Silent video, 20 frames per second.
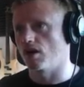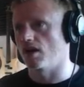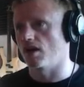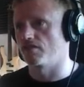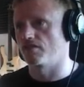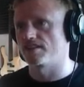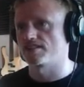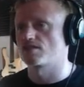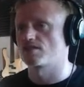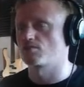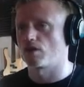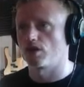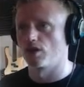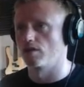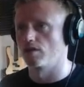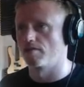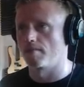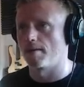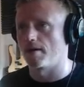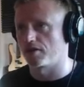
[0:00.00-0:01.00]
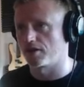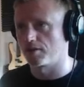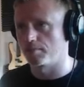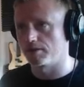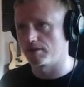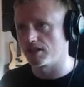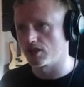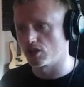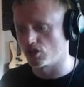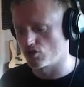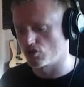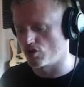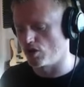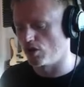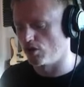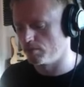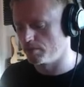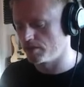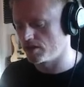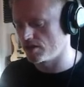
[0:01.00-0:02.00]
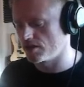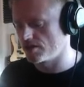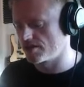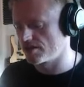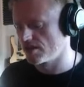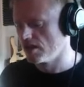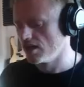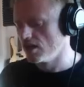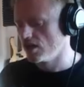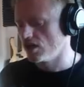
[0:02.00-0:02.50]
this is what I love about the Complete Control, because